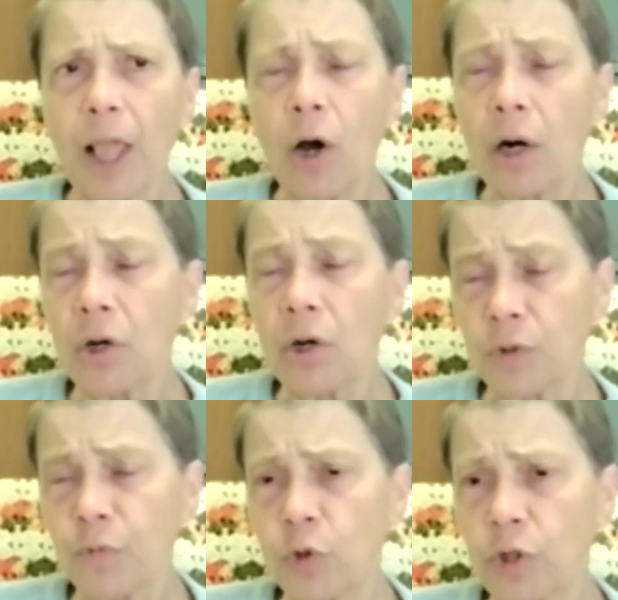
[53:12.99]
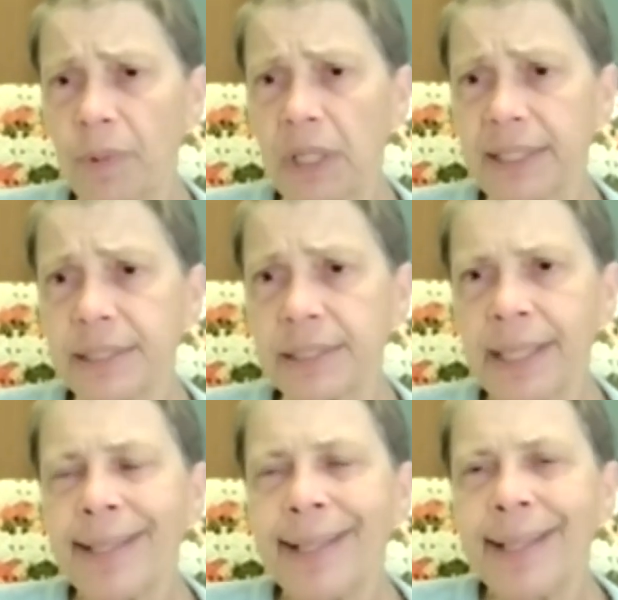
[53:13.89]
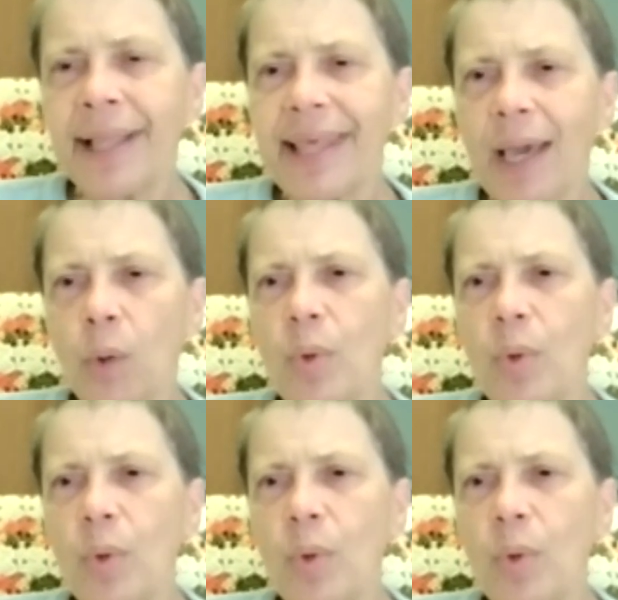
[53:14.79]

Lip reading: are on formulas that